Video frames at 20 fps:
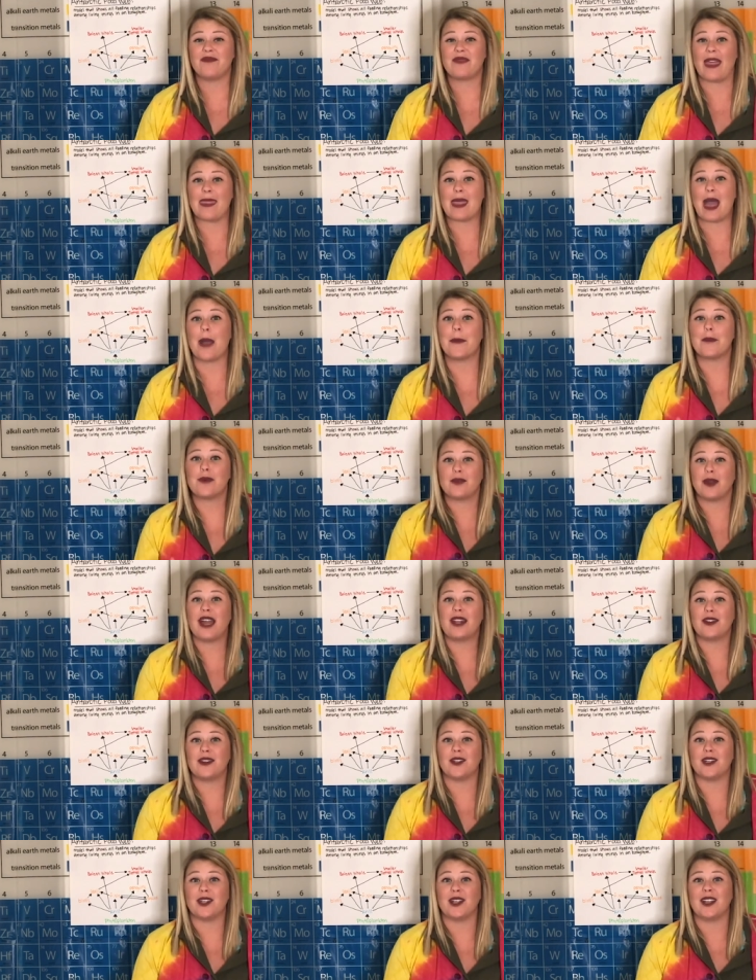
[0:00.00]
And that
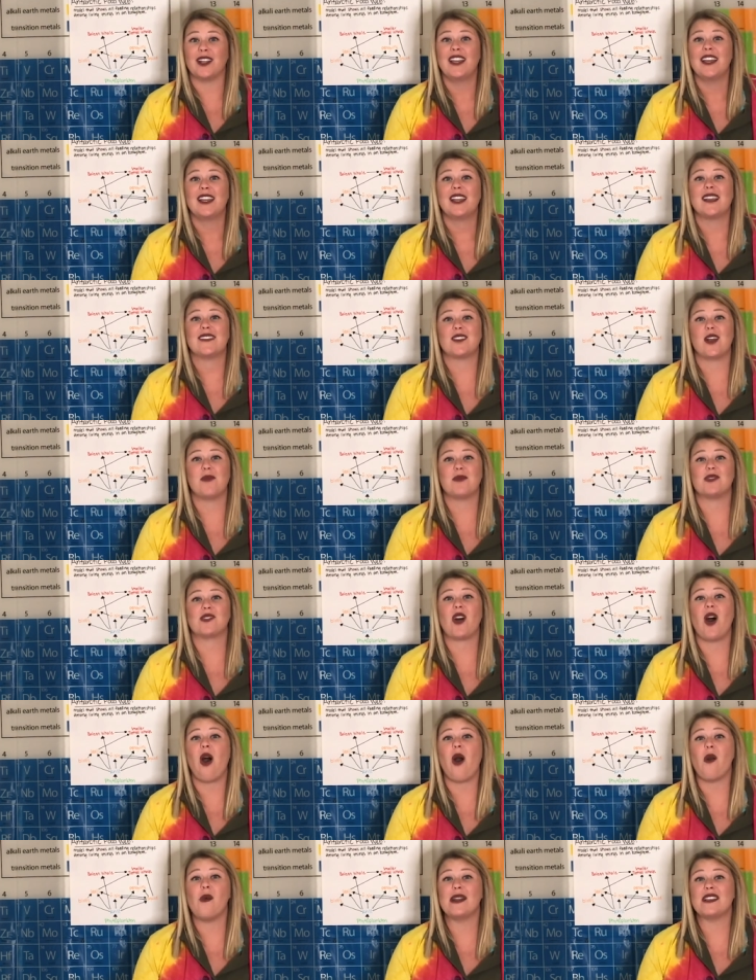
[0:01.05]
predator is almost
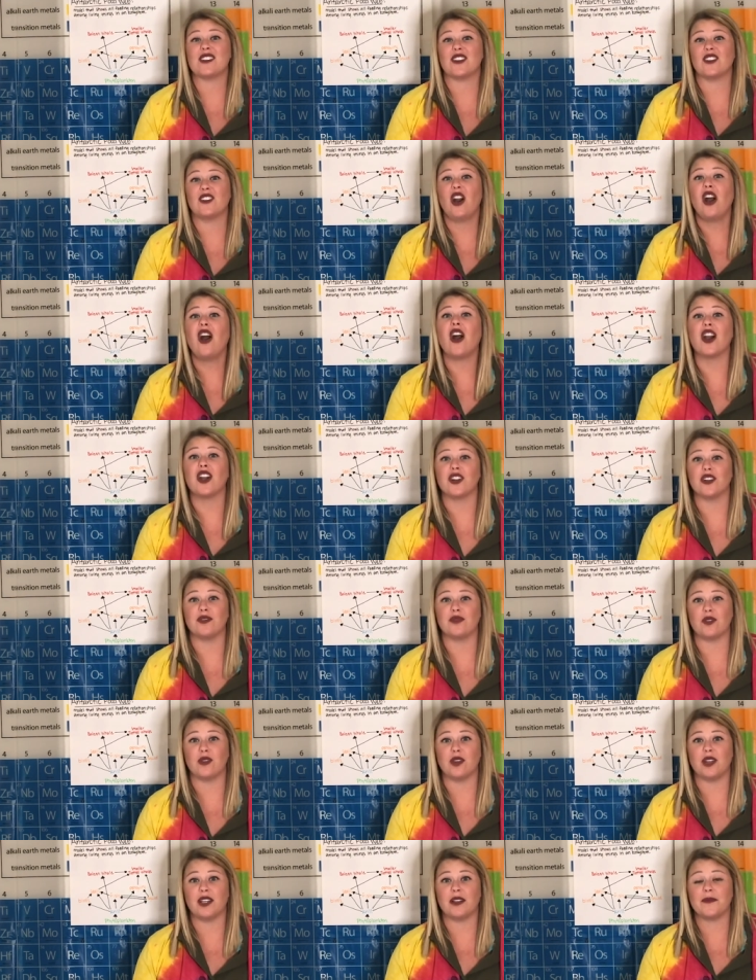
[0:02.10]
always a
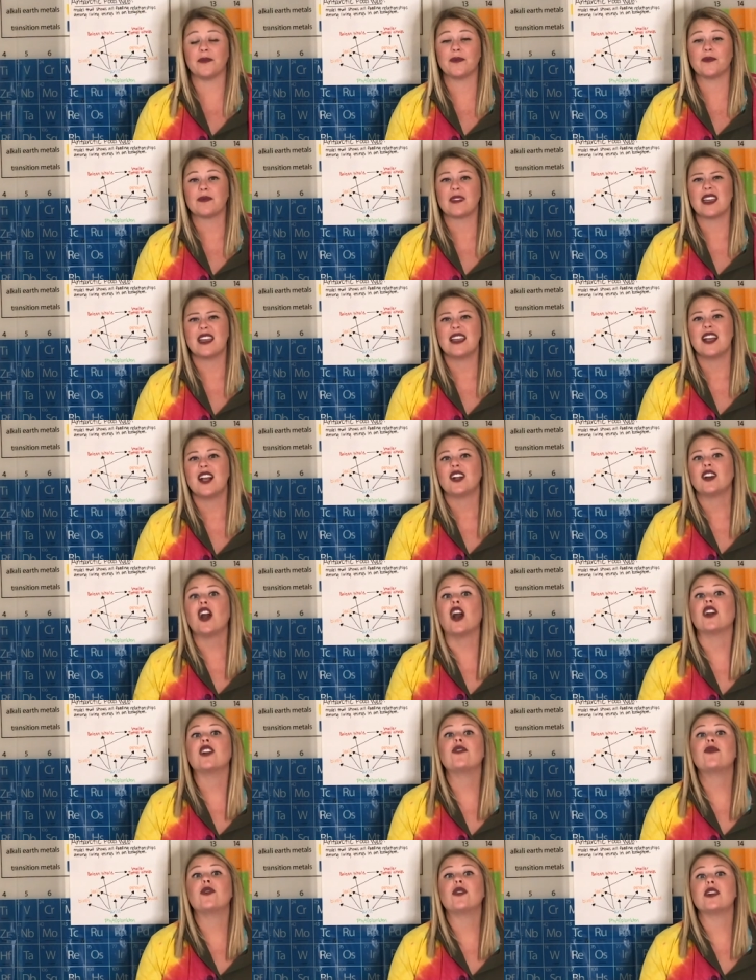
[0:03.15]
carnivore.
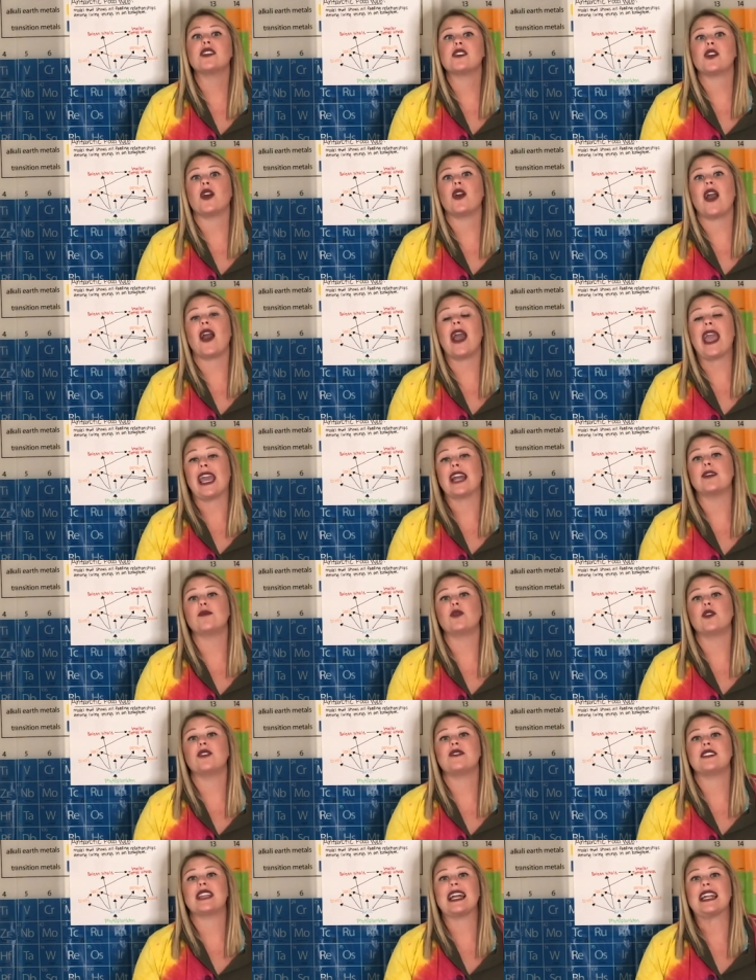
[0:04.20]
Carnivores are
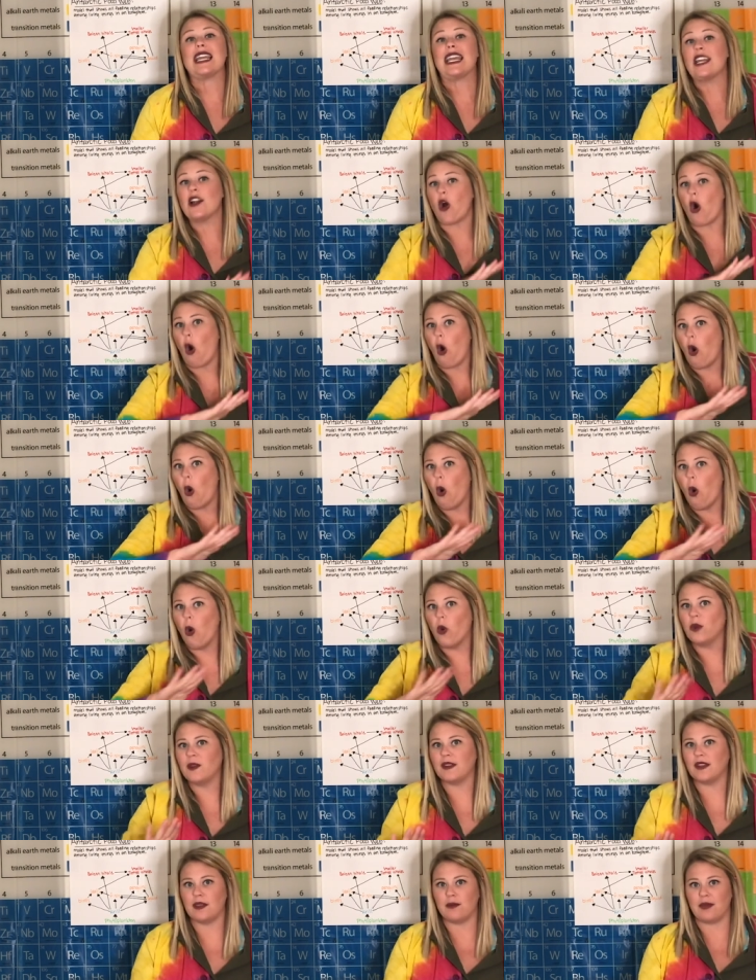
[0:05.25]
animals that eat
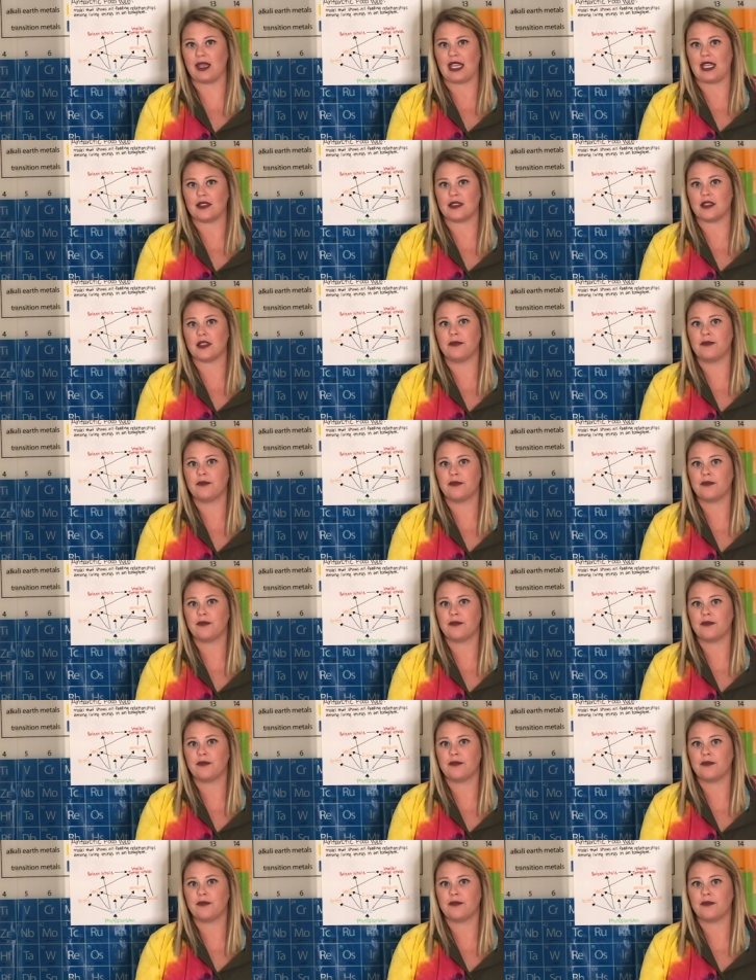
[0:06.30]
only meat.